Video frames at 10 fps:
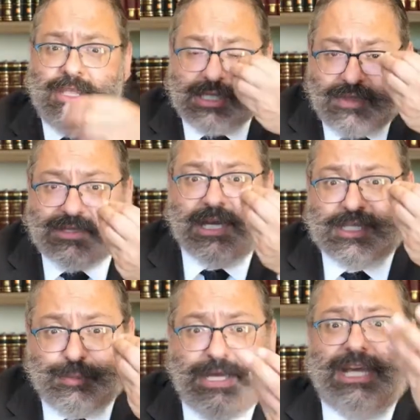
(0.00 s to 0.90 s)
this gives an
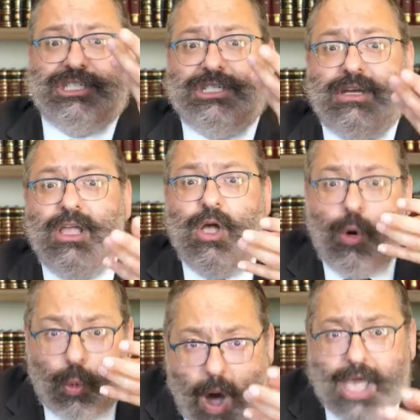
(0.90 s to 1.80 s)
explanation
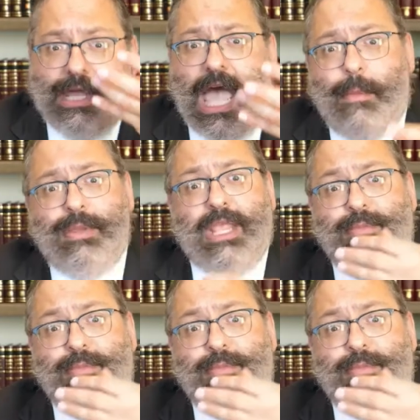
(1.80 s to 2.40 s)
why it happened.